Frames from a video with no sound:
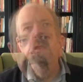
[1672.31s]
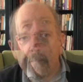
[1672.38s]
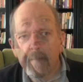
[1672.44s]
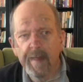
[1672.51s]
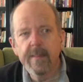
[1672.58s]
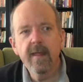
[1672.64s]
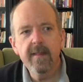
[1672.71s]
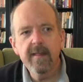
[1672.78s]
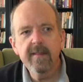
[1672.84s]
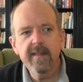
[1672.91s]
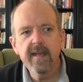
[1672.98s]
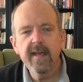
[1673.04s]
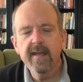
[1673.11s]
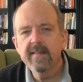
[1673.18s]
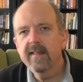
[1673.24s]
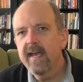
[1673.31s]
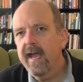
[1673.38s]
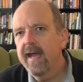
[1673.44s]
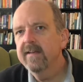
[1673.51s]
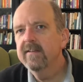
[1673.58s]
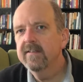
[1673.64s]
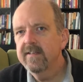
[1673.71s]
and they
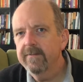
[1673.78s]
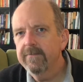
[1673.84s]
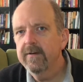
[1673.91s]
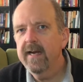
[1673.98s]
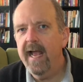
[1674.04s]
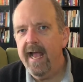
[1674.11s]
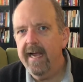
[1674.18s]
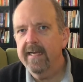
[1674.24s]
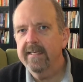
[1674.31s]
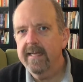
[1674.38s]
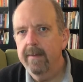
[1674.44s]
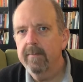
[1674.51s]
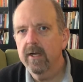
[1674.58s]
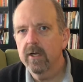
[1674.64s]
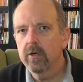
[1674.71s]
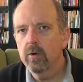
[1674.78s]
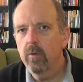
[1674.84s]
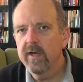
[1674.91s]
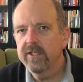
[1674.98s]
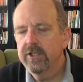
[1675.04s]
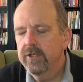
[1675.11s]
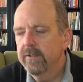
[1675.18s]
had different academic
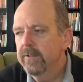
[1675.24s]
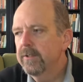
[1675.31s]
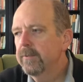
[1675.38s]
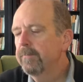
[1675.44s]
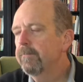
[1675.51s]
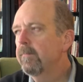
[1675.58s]
questions.